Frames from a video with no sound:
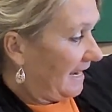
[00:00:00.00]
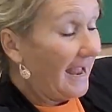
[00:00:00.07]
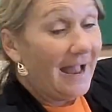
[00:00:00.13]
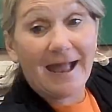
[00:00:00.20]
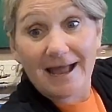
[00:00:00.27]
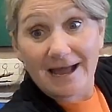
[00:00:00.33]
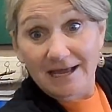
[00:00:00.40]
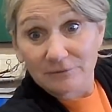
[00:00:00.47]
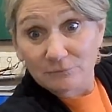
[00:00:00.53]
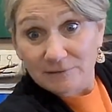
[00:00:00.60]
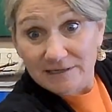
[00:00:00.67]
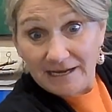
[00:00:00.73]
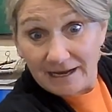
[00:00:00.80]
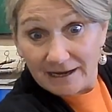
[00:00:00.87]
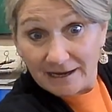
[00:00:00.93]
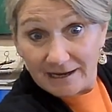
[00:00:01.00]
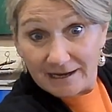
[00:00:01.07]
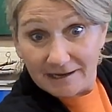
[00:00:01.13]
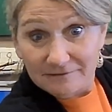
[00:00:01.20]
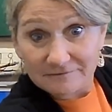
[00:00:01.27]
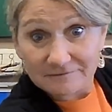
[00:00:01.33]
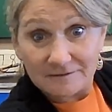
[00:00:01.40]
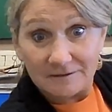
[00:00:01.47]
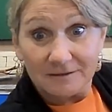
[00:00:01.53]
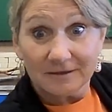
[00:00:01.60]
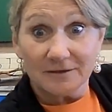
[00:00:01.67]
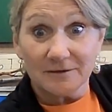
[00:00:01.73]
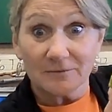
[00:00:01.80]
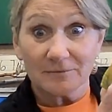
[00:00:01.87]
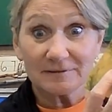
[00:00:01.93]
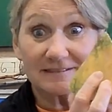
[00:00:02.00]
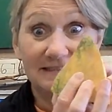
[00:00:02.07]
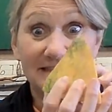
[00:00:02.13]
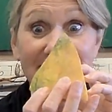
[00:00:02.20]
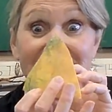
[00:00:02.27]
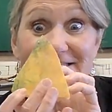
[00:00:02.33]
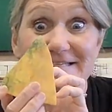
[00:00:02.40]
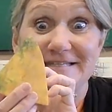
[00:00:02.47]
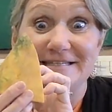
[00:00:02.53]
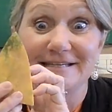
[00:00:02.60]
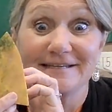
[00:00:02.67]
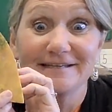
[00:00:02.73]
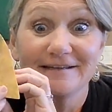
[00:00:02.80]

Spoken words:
And we have, what's this?